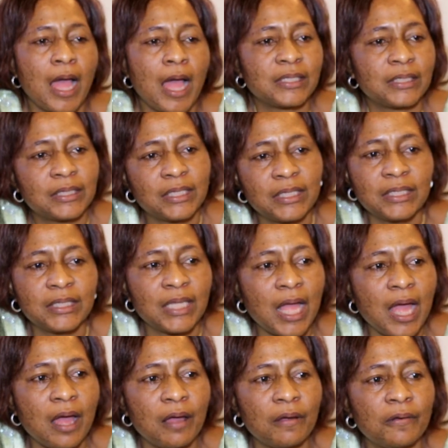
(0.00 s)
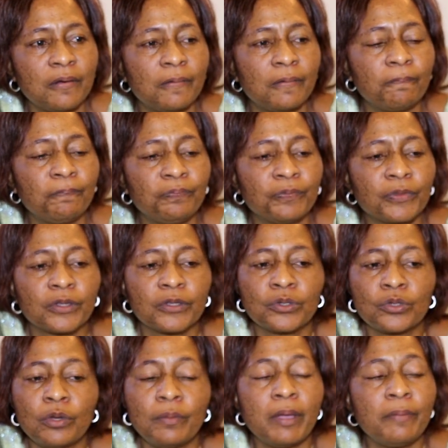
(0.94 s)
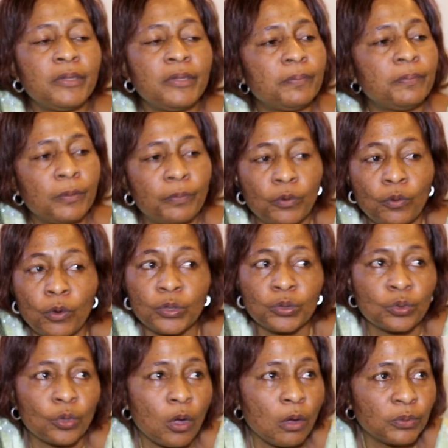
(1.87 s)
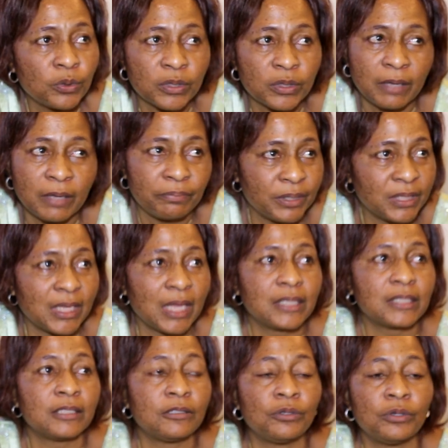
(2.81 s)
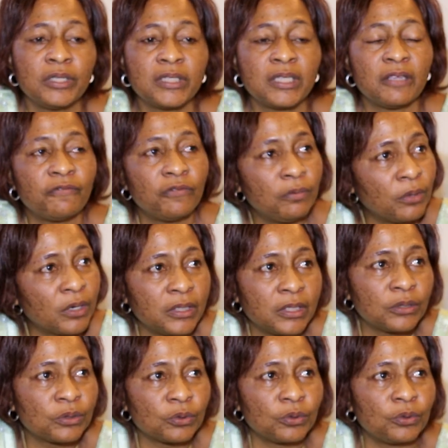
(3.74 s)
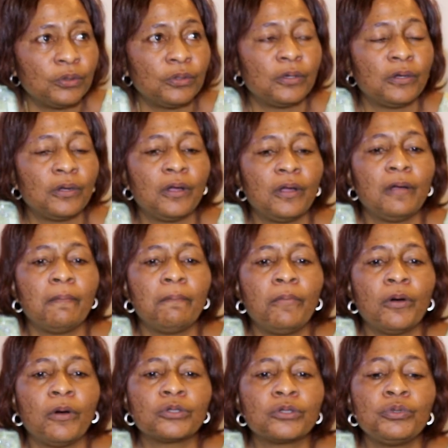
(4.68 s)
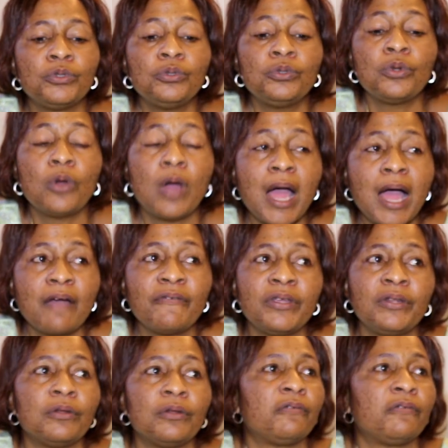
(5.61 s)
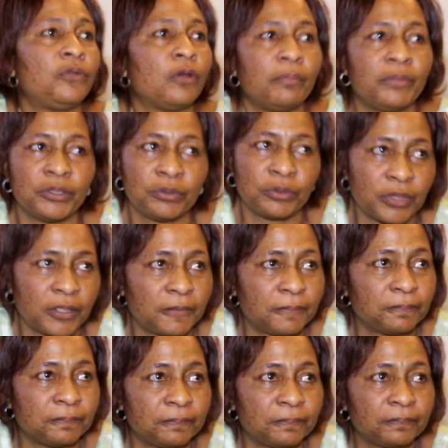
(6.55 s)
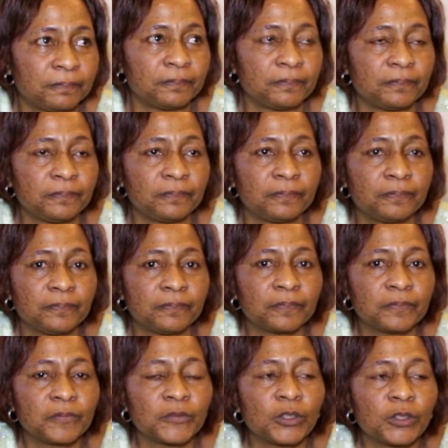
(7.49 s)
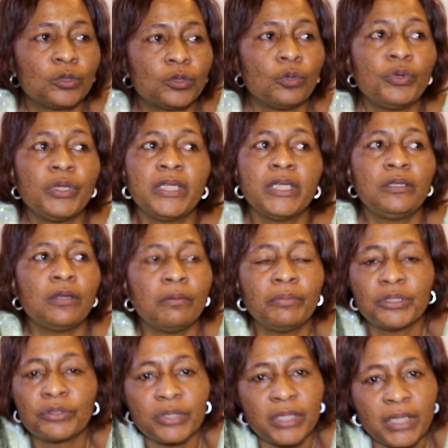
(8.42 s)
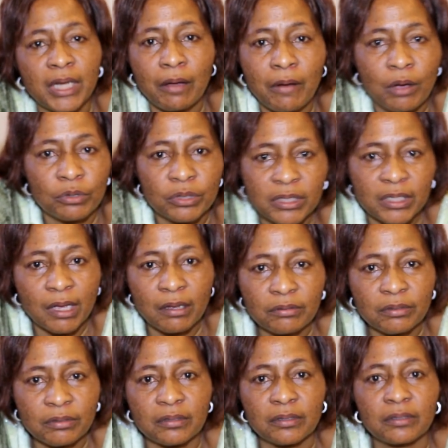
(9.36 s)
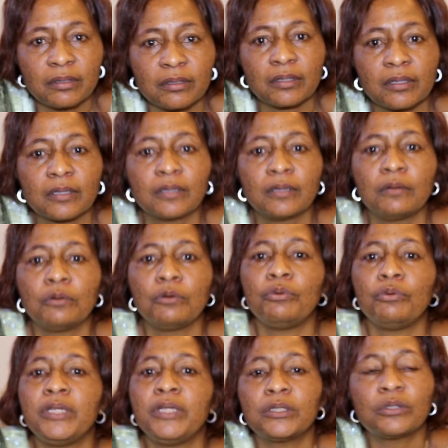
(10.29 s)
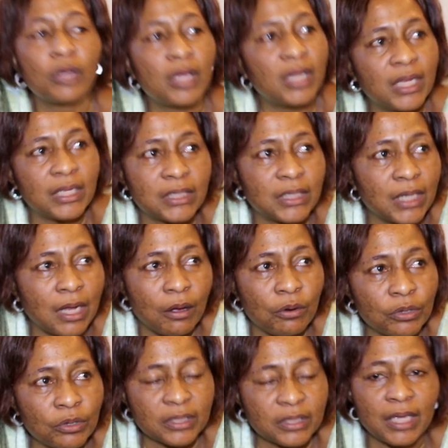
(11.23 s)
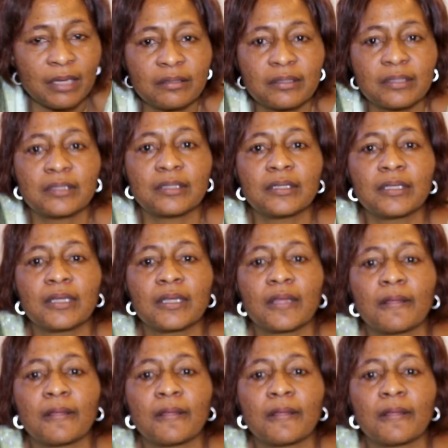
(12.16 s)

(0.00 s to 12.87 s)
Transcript: As it is now, so many people want to come to St. Peter's. You know, it's a full boarding school, but we do not have enough dormitory. So we need dormitory in our hostels, we need toilets in our hostels,